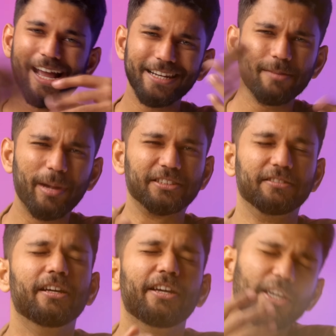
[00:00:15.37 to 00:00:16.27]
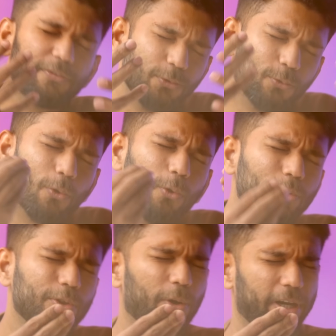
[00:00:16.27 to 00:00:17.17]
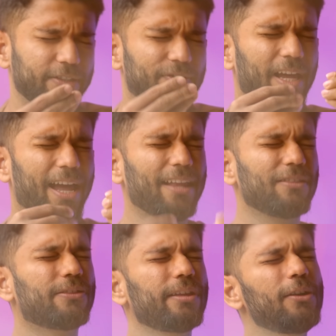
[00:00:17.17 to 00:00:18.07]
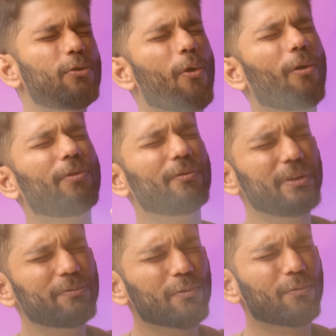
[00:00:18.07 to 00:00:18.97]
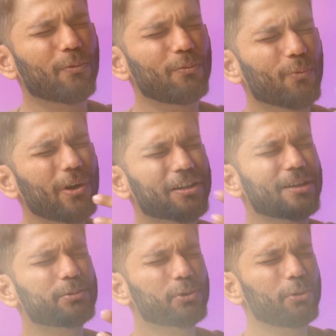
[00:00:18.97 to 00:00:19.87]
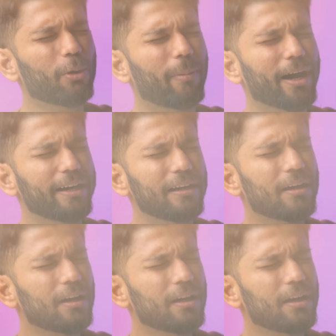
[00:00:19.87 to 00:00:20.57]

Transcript: And imagine, if you close your eyes and think of a Vivo phone, what comes to your mind?